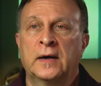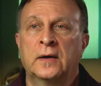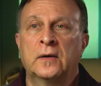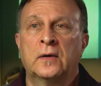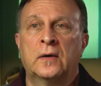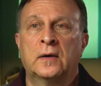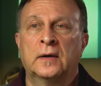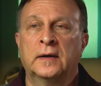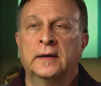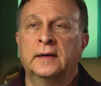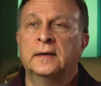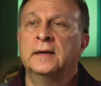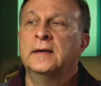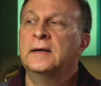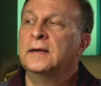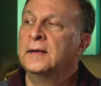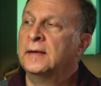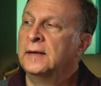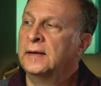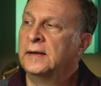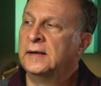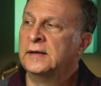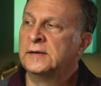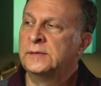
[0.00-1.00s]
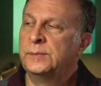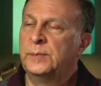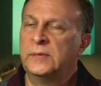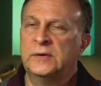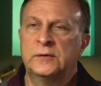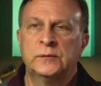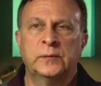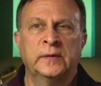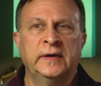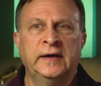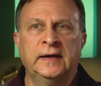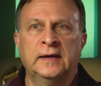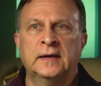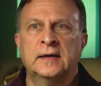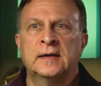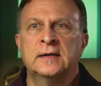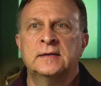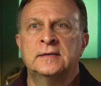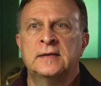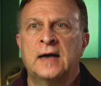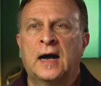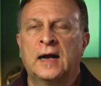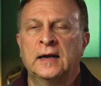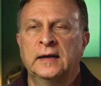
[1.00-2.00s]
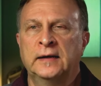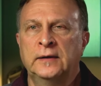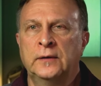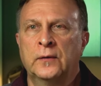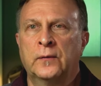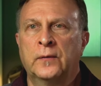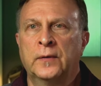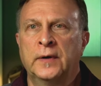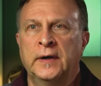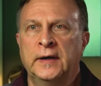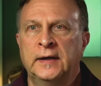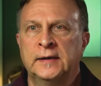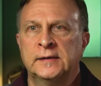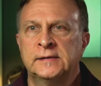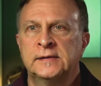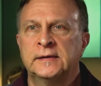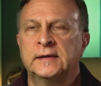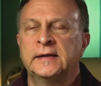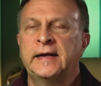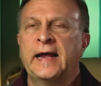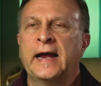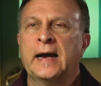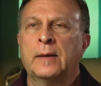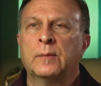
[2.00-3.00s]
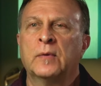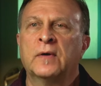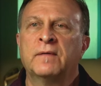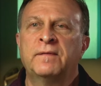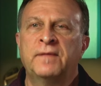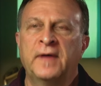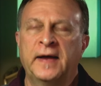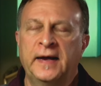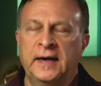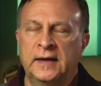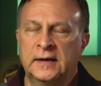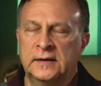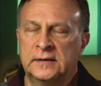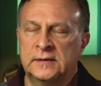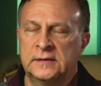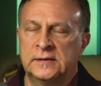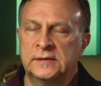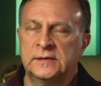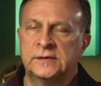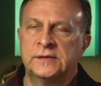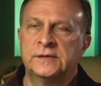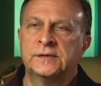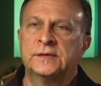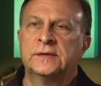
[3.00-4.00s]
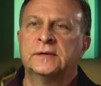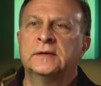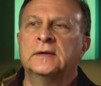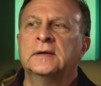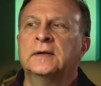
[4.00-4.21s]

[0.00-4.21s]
I call it. It's between dolly noise, camera fans,